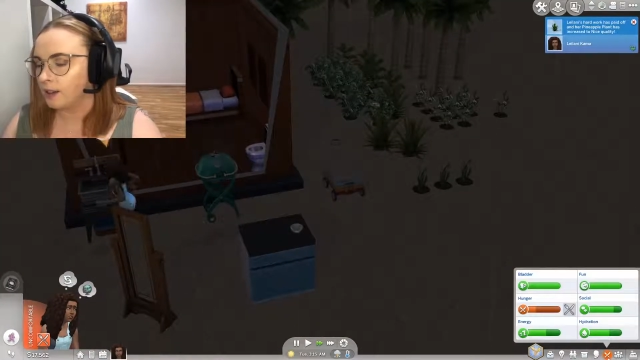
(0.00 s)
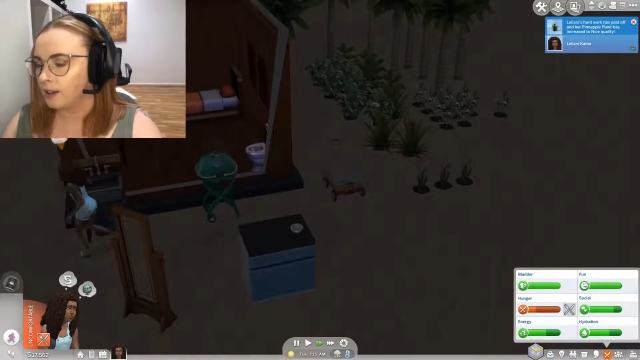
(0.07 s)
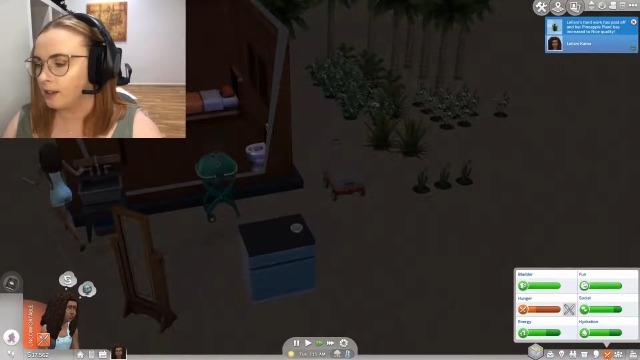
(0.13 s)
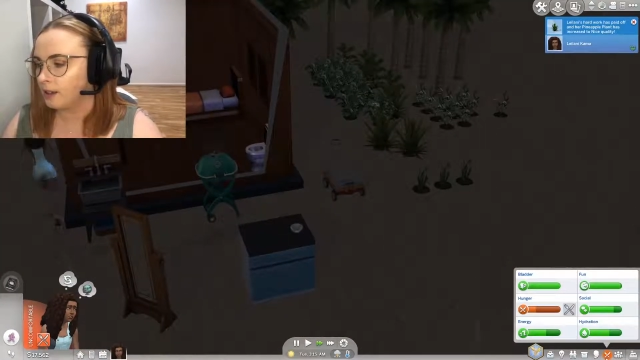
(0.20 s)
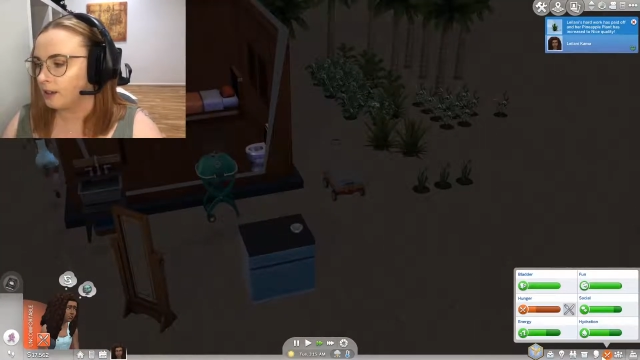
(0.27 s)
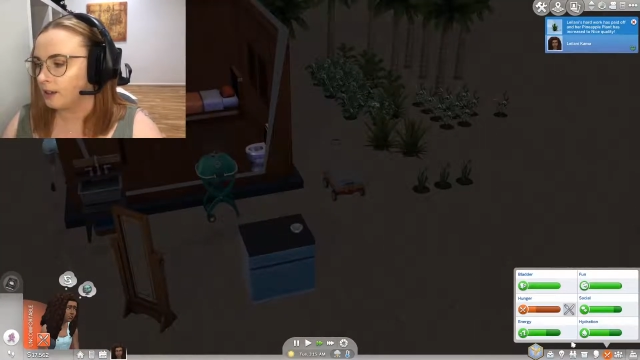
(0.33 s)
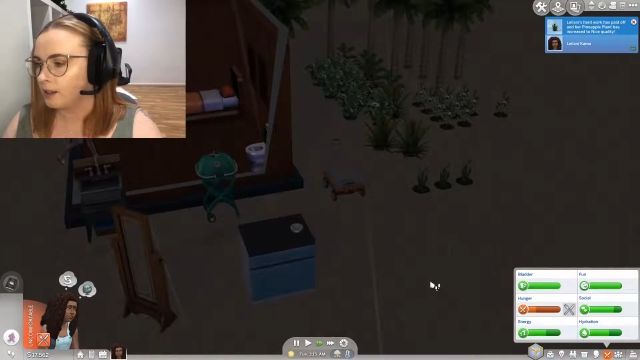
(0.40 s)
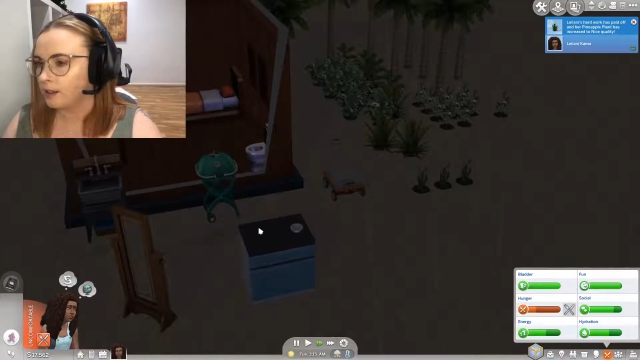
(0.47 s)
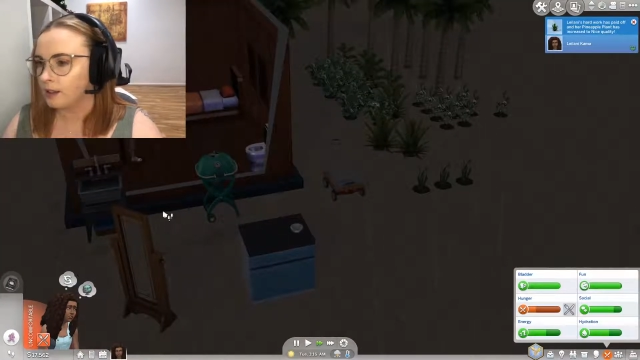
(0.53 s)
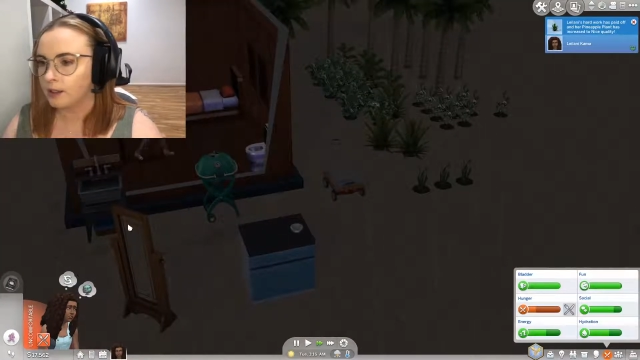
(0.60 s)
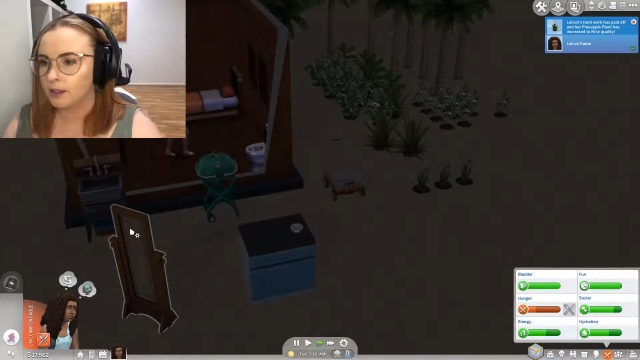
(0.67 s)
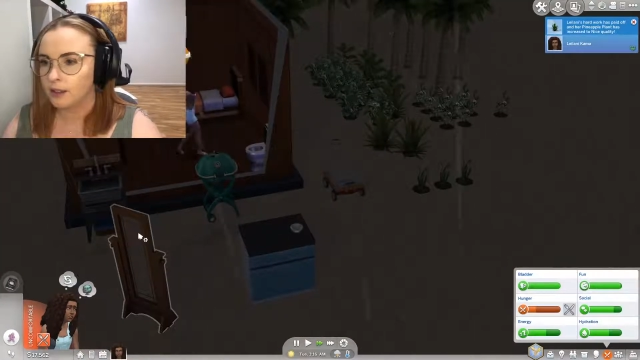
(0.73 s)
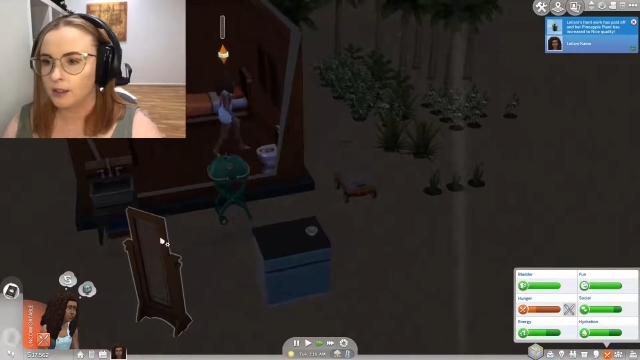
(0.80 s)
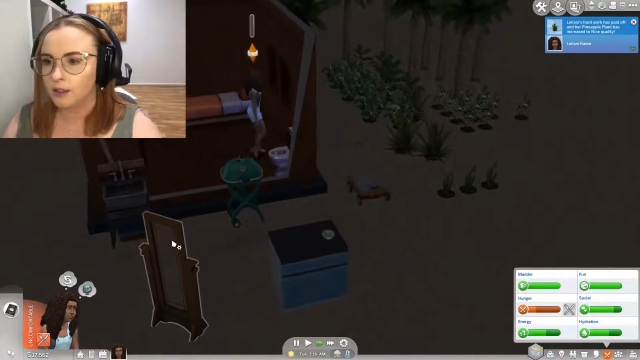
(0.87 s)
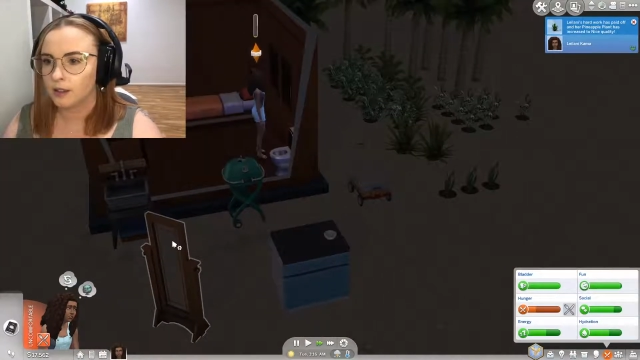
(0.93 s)

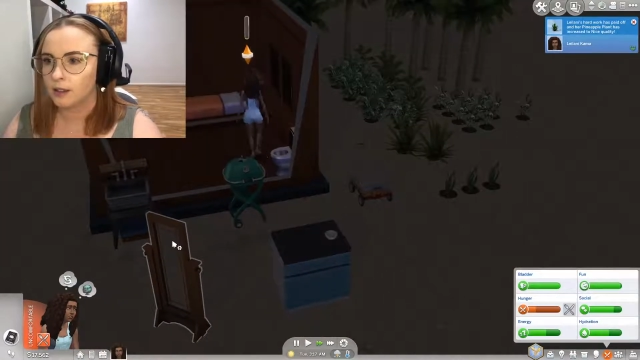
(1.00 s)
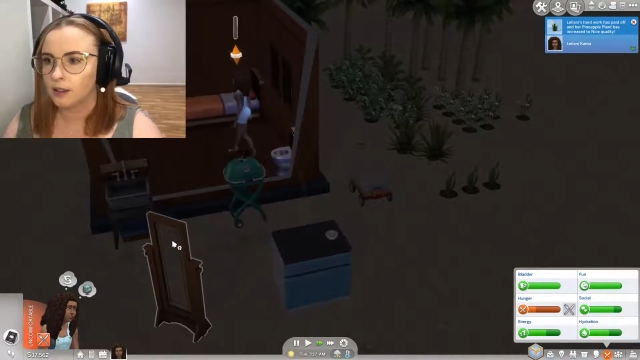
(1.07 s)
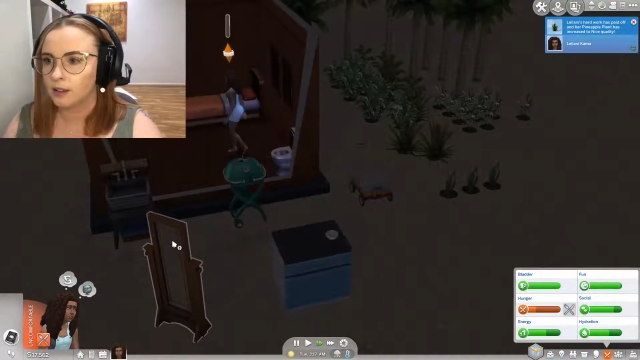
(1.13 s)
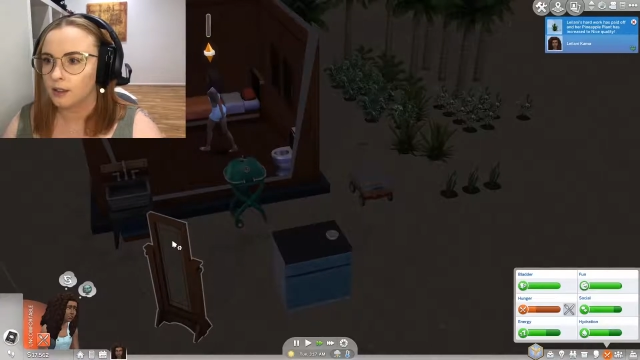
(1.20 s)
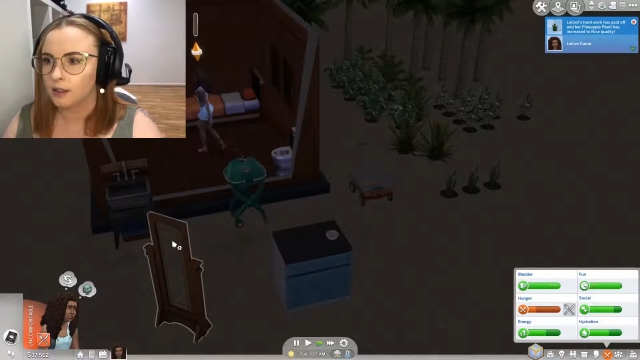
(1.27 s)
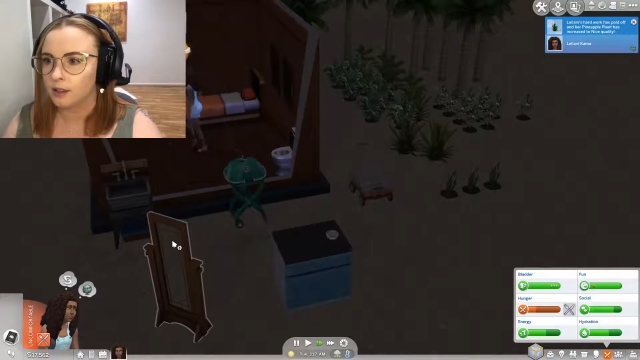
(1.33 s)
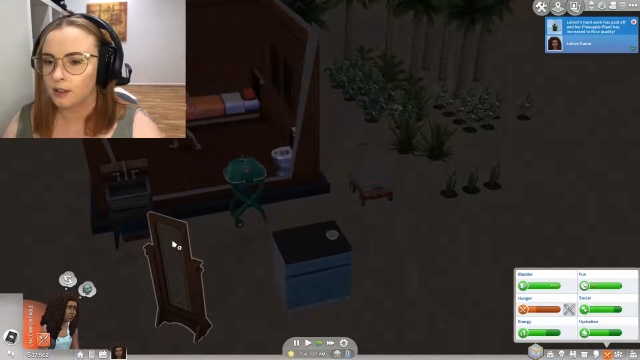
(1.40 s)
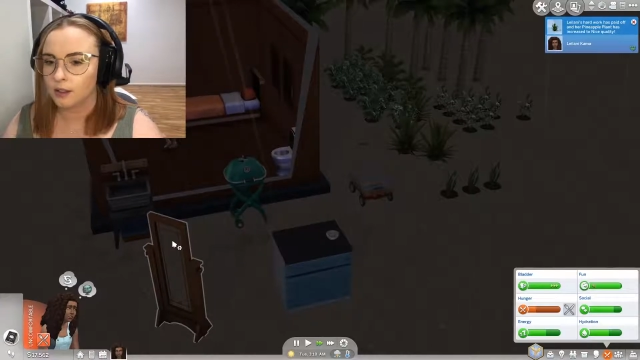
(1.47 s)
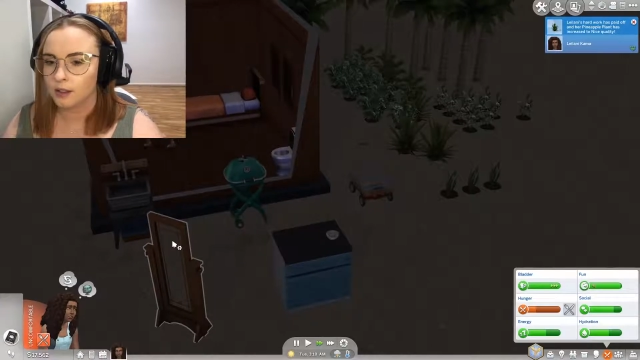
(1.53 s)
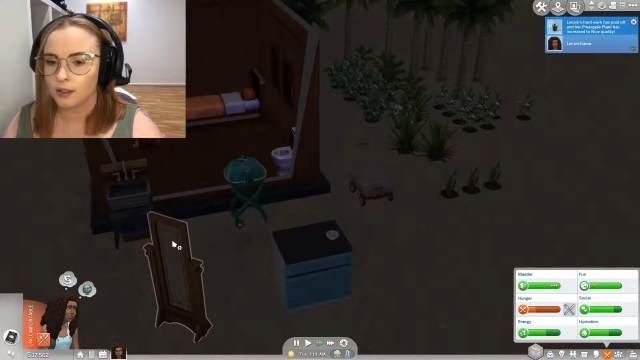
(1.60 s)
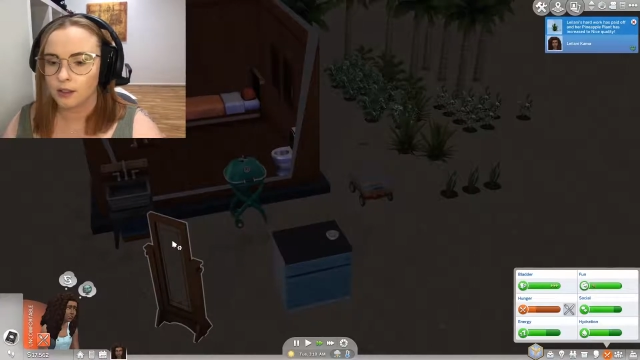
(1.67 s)
Nobody speaks.